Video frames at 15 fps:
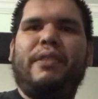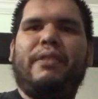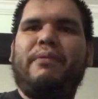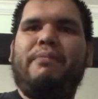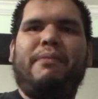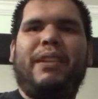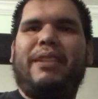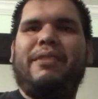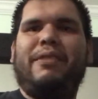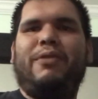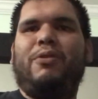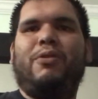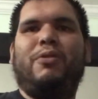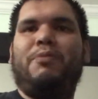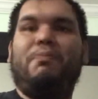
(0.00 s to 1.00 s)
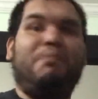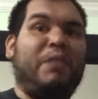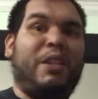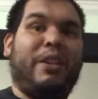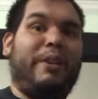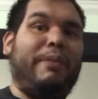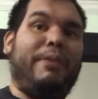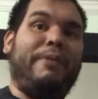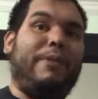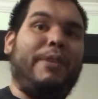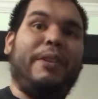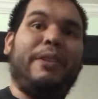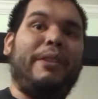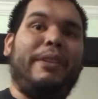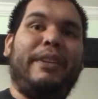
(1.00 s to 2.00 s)
a whole argument for
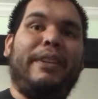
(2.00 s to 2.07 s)
another